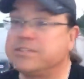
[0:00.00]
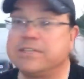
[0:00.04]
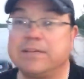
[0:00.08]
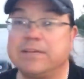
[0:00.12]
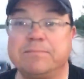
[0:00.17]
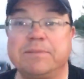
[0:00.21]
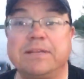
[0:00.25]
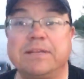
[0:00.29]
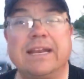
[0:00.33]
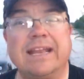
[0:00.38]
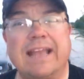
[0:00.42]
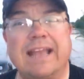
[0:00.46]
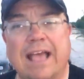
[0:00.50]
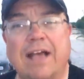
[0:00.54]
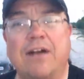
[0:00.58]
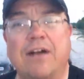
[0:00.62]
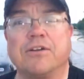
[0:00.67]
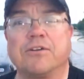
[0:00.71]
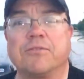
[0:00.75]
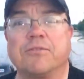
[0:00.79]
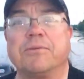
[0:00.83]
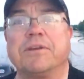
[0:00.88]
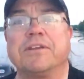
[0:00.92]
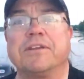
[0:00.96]
something in the
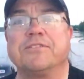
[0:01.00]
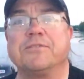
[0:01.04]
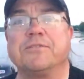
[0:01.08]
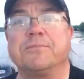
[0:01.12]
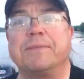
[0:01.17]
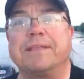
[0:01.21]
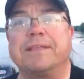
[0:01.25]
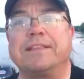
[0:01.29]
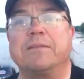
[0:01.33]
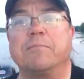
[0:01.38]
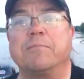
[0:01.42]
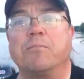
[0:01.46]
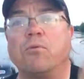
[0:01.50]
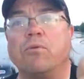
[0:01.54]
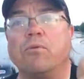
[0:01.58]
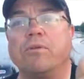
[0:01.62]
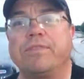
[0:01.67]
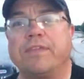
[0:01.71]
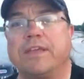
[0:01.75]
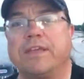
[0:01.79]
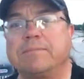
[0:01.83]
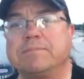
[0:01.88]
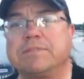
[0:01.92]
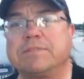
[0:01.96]
algorithm that the more
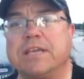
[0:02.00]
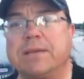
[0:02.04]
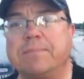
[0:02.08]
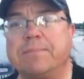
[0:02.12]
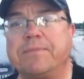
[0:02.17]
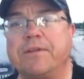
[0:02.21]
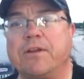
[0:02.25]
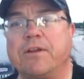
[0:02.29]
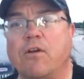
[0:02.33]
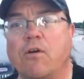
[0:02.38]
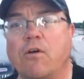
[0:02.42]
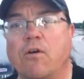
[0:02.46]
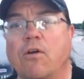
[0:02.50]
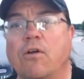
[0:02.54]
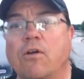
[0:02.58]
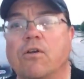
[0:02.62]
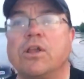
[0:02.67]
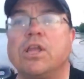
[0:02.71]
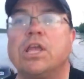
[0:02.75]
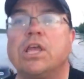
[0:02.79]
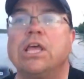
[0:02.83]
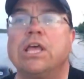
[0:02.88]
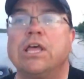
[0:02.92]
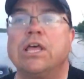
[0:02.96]
thumbs up there are,
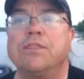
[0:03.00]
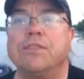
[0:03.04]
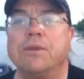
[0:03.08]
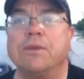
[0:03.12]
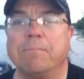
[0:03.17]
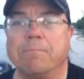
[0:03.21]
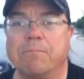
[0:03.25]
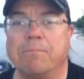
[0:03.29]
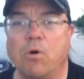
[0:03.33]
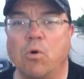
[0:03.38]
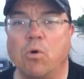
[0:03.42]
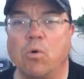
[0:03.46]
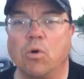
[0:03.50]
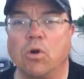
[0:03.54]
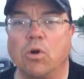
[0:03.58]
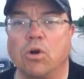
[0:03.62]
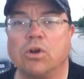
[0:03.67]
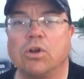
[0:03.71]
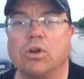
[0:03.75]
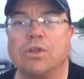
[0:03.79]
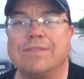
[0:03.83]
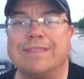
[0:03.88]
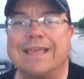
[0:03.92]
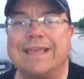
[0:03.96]
the
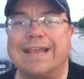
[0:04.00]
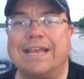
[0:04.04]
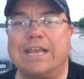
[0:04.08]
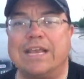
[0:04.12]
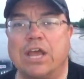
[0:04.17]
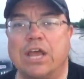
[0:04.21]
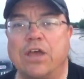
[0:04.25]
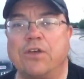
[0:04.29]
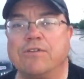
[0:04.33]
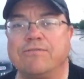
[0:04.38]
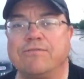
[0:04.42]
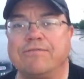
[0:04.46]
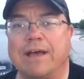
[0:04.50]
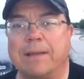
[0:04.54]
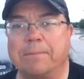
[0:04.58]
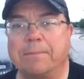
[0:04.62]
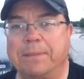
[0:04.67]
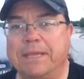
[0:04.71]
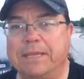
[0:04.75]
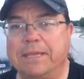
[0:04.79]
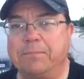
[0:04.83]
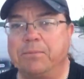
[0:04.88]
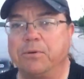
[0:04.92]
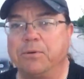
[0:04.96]
more they notify
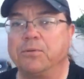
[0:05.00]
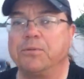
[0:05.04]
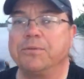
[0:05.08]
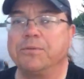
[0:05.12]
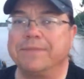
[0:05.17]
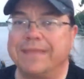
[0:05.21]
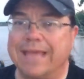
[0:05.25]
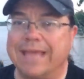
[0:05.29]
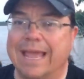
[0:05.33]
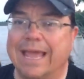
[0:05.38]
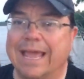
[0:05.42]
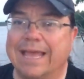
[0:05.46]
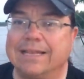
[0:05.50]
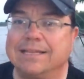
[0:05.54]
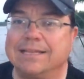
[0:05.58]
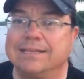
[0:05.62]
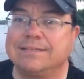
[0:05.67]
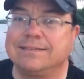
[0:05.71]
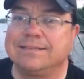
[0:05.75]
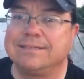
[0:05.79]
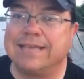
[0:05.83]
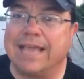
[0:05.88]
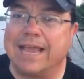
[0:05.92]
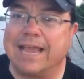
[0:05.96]
people that
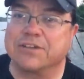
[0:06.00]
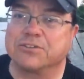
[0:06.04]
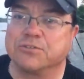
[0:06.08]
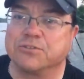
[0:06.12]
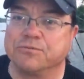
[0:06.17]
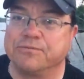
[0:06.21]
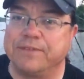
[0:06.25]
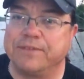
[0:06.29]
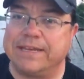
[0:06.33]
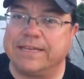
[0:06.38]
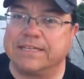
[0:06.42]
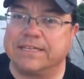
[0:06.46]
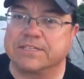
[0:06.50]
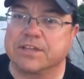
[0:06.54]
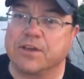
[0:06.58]
the actual feed is